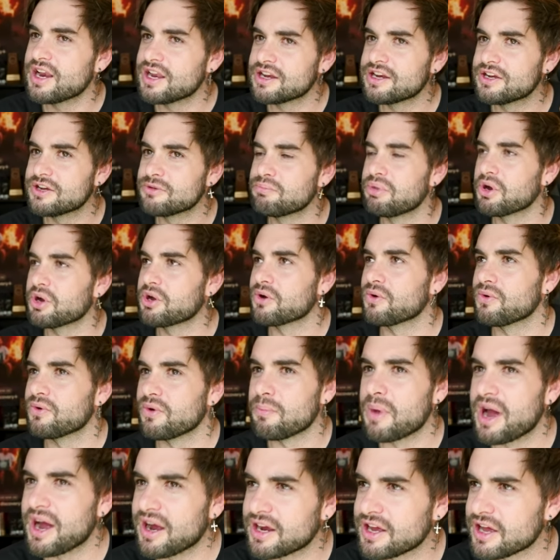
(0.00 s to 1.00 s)
in
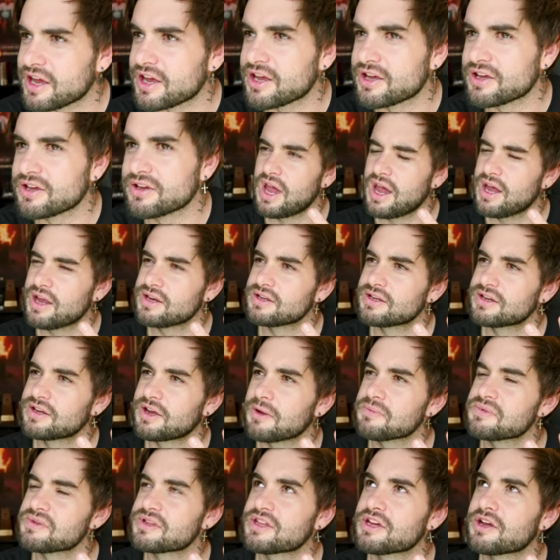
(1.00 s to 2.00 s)
Bucaramanga, and come
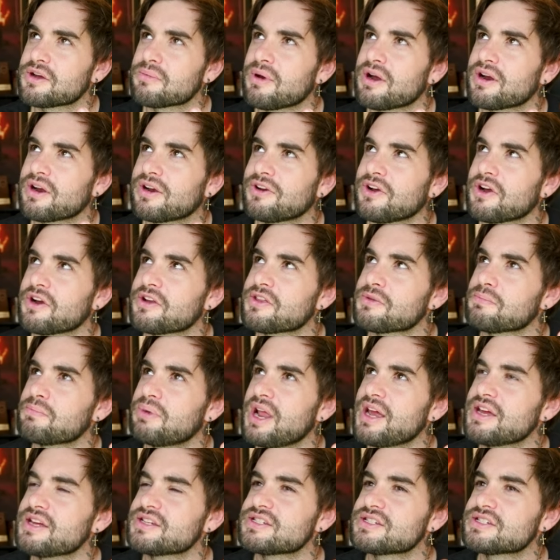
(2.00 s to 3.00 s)
to think about a lot of the
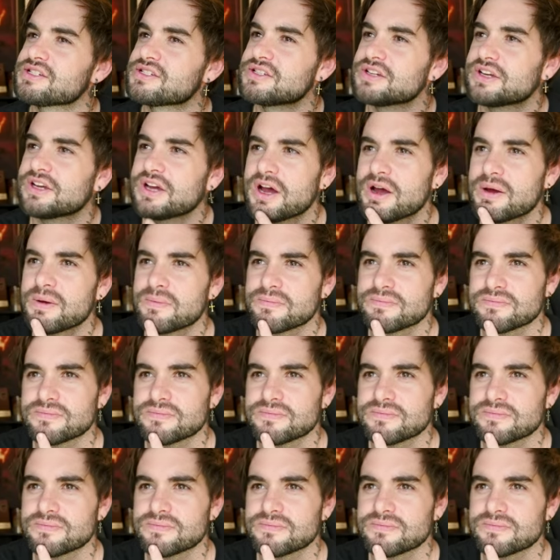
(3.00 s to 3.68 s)
places to come,